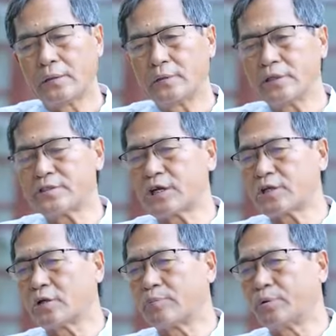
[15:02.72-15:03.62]
this
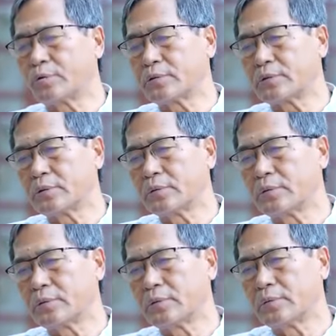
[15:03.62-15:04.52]
section of board,
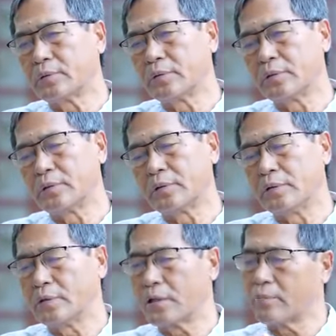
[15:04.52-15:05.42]

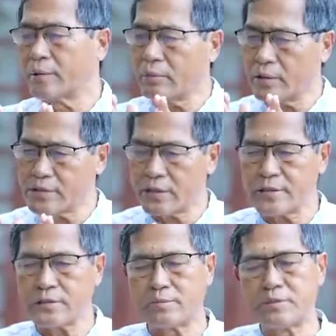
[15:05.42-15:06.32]
they are very much
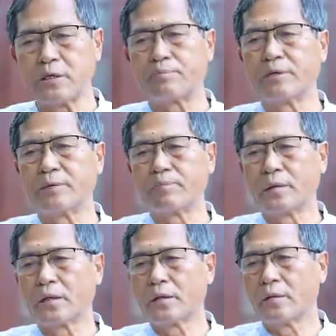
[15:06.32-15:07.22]
against BJP,
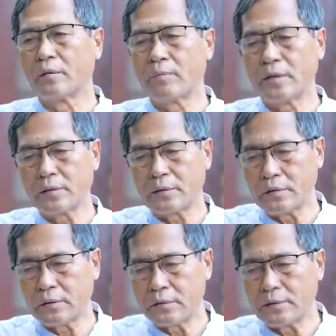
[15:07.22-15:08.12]
but
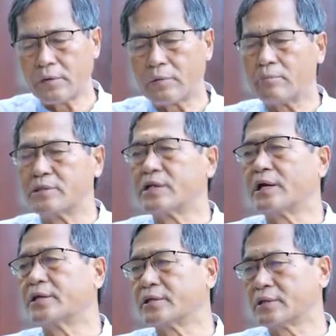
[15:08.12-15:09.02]
they were
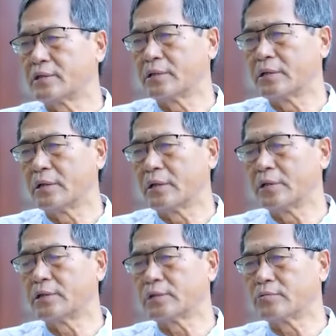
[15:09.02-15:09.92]
misguided.
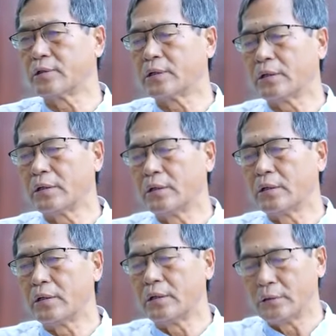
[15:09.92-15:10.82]
And that way,
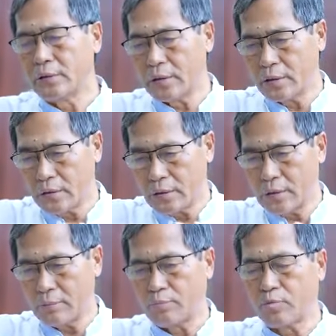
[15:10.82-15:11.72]
the
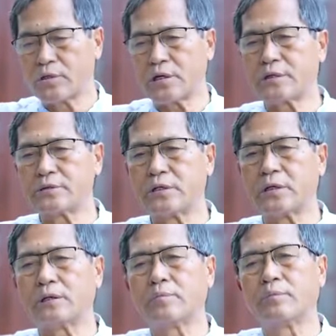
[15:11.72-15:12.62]
voters,
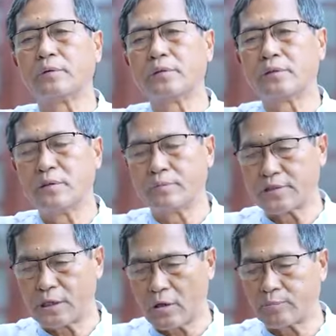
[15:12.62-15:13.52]
the
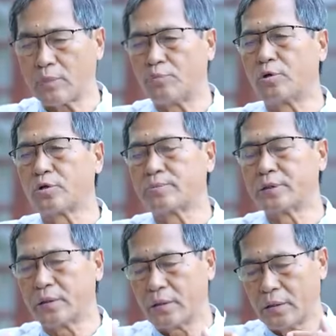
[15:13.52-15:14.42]
share of the vote of
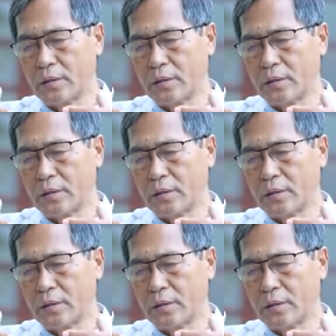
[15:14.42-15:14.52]
the